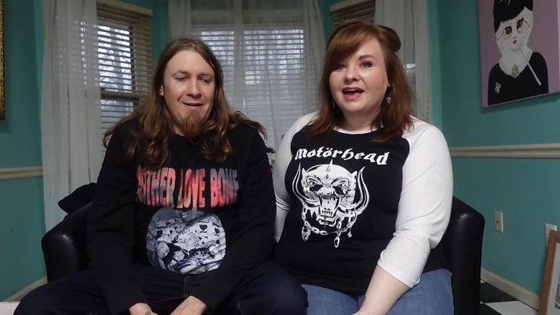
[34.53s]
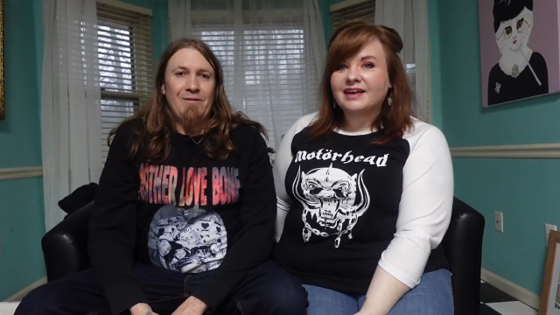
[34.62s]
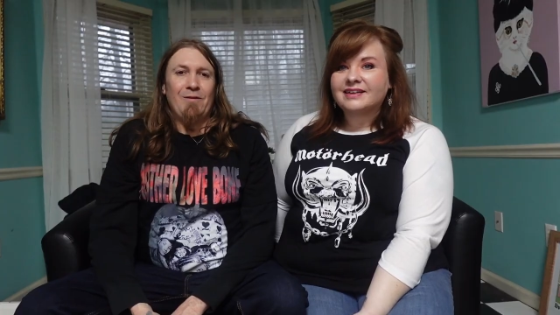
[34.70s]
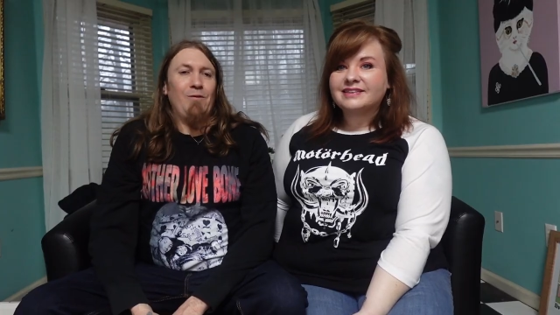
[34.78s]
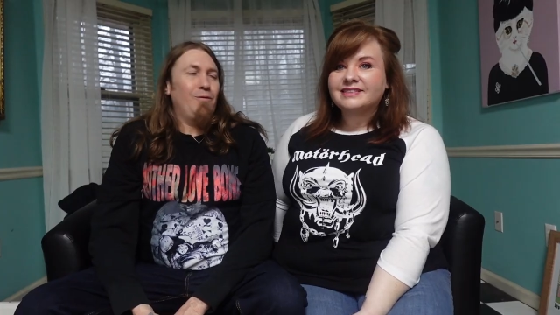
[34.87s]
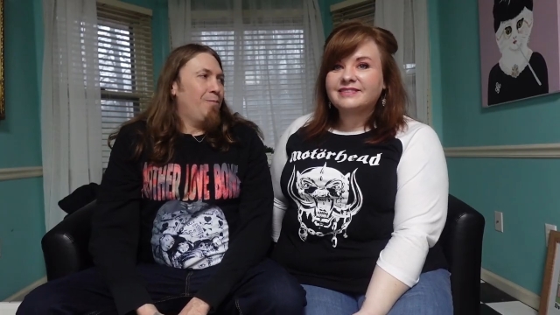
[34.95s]

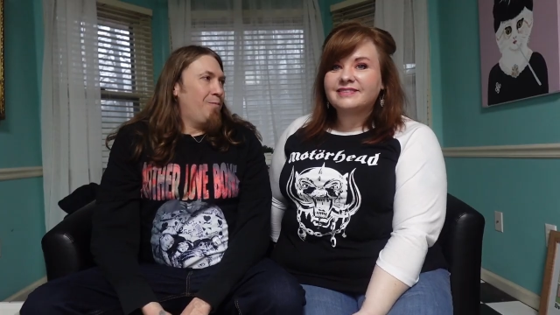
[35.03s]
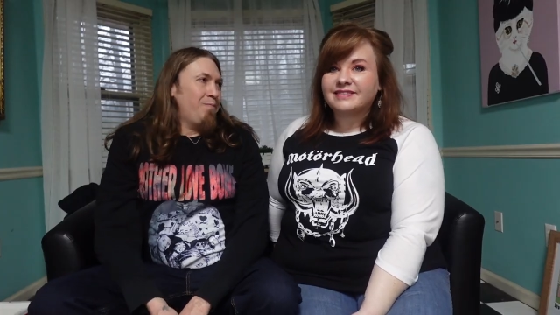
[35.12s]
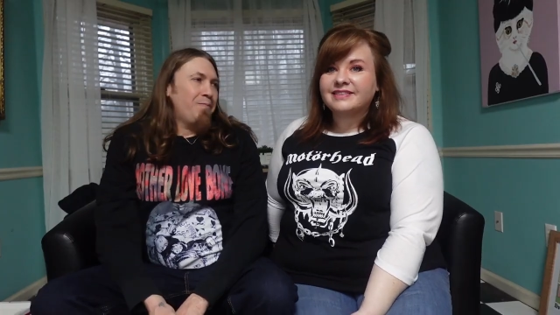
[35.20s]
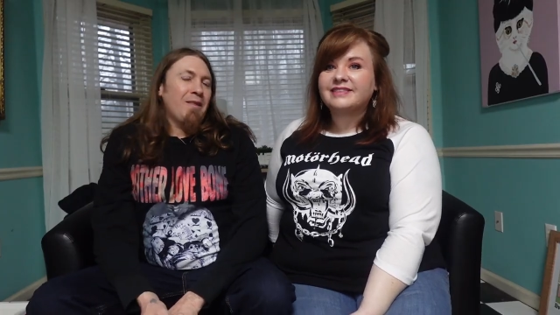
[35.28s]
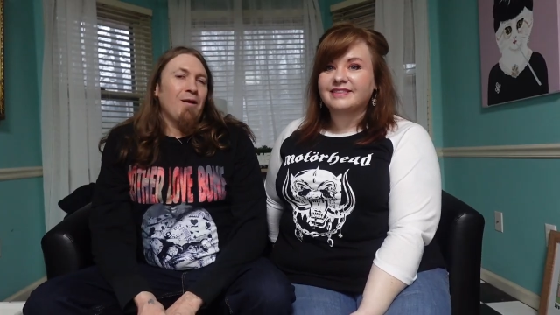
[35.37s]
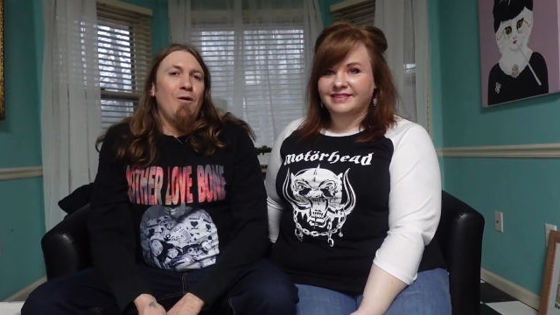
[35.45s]
Speaker 1: So
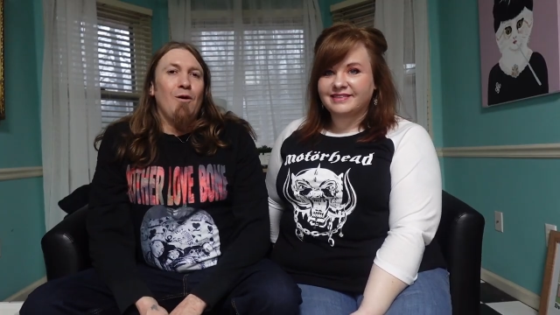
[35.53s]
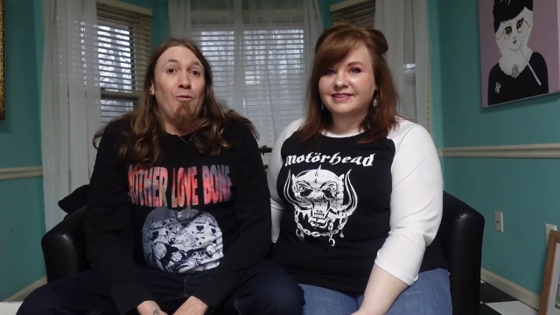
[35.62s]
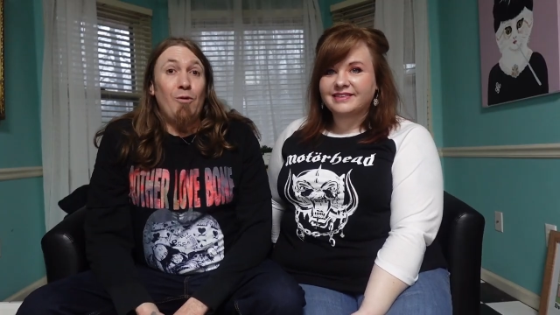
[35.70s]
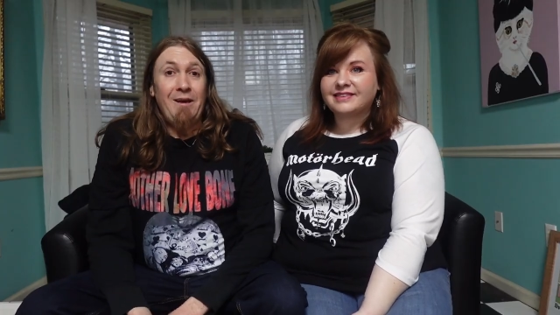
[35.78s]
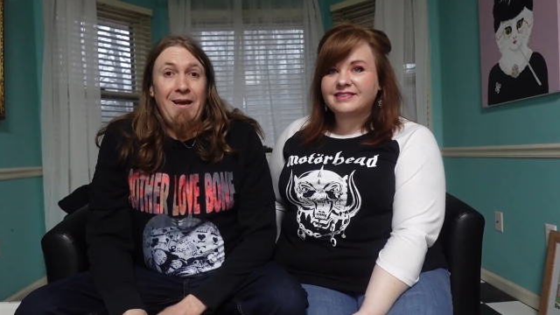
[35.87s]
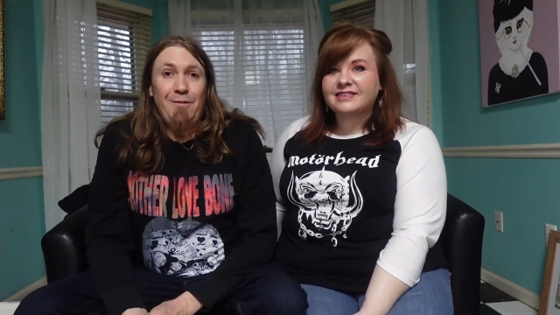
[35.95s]

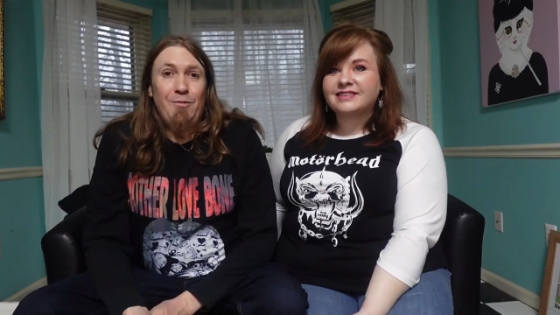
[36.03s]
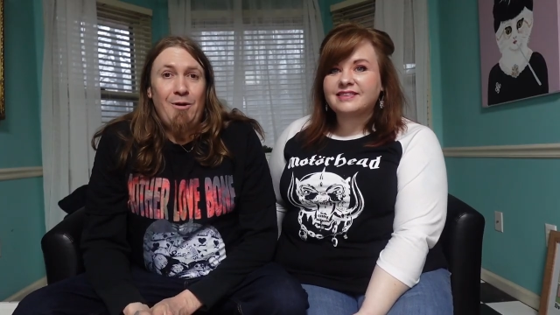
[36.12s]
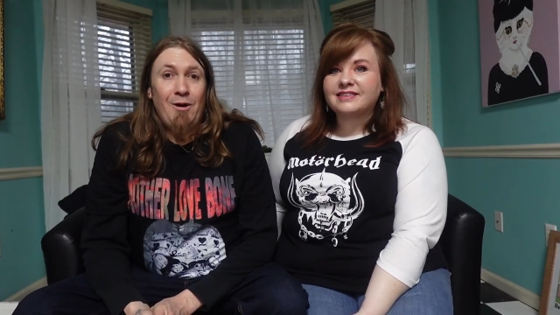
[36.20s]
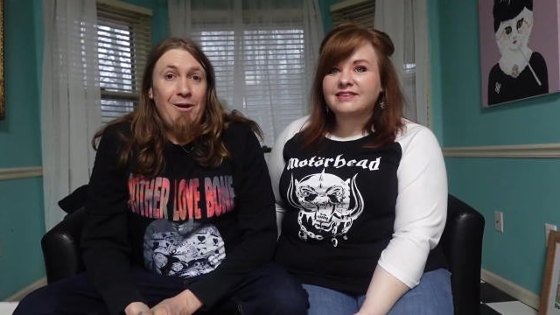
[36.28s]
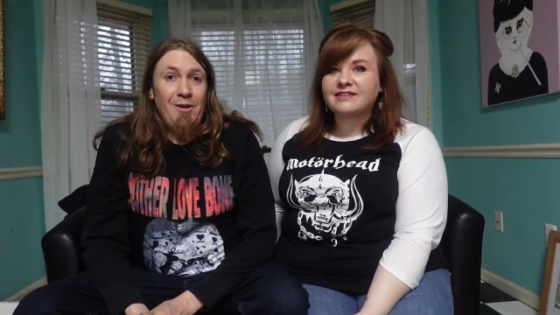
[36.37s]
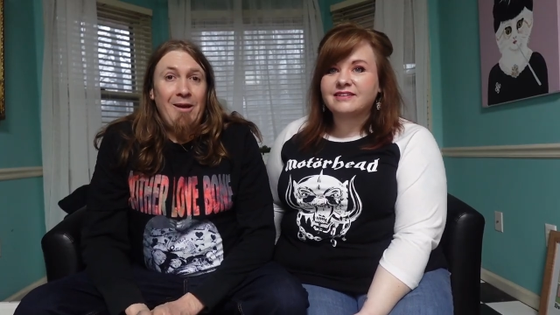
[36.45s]
one day
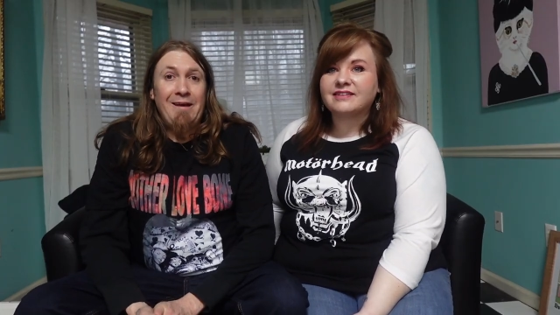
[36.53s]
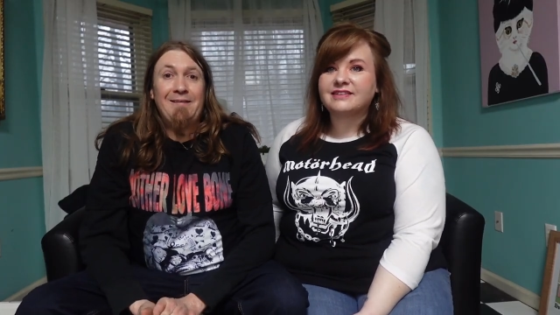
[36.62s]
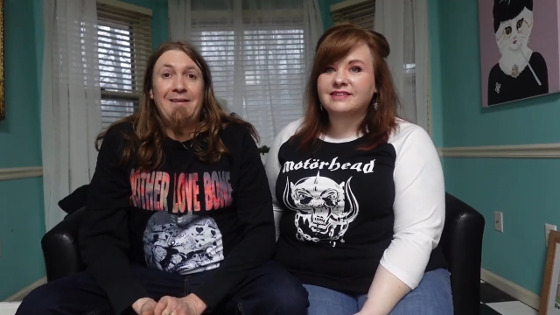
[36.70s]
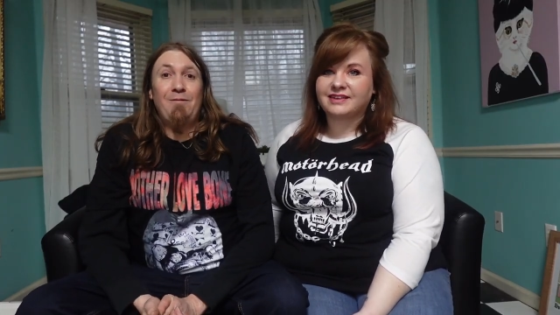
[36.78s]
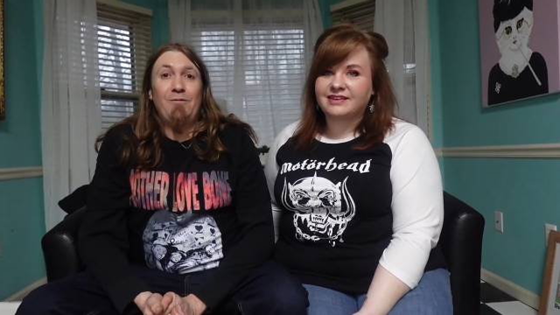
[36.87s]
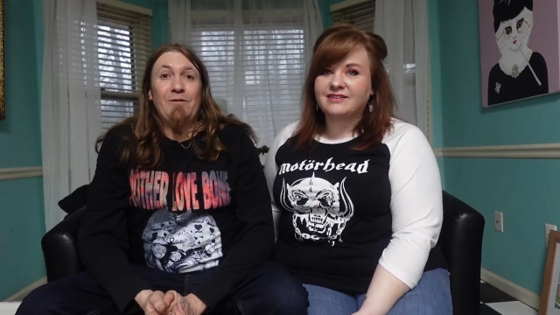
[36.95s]
Bernard
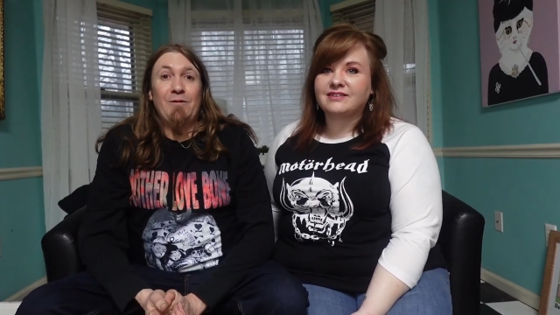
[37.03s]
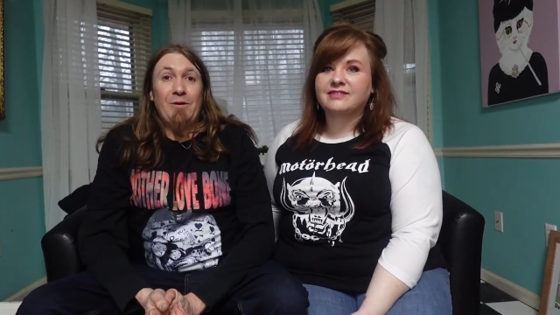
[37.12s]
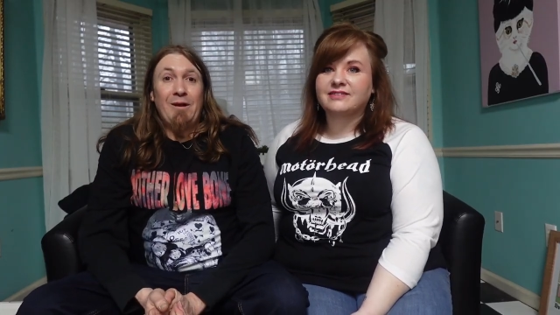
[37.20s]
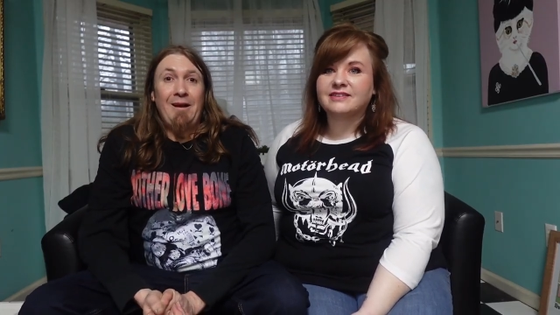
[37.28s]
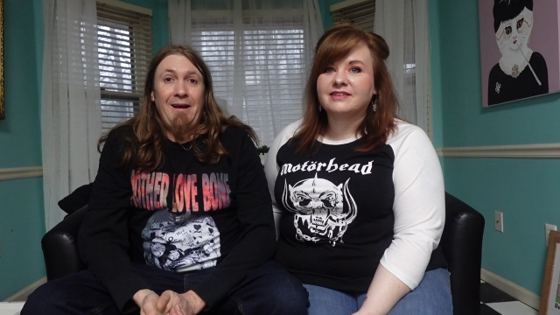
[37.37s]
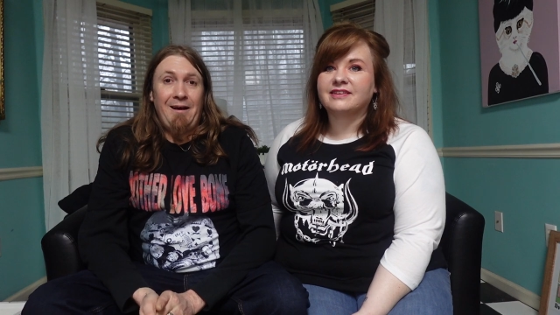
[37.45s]
Lansky was
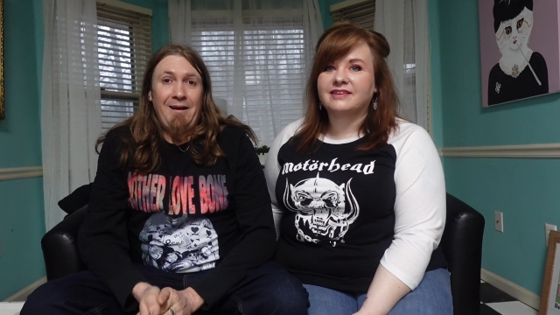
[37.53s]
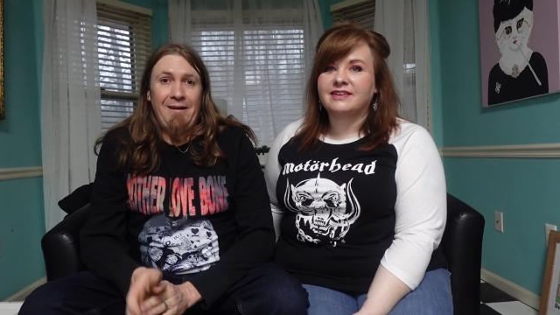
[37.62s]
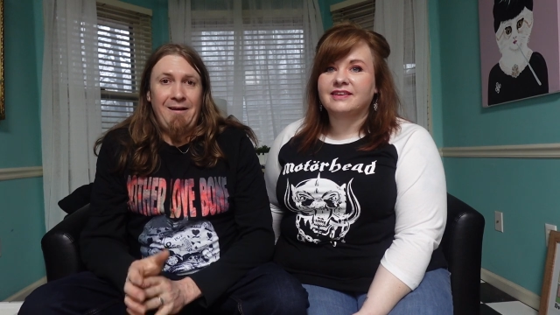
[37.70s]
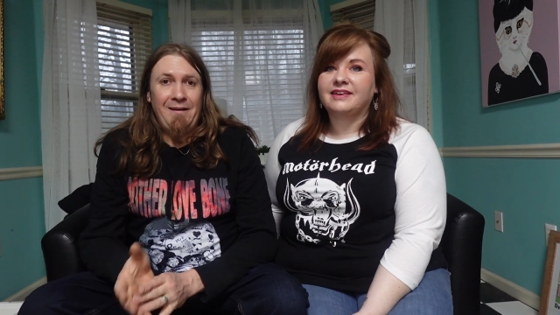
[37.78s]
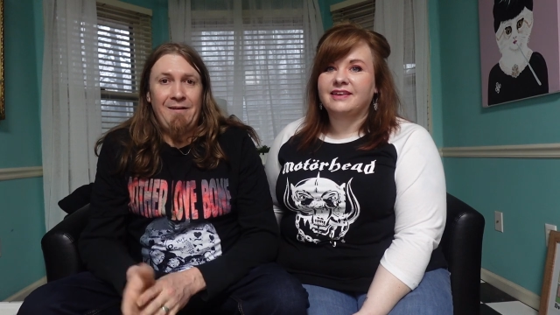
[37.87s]
looking out at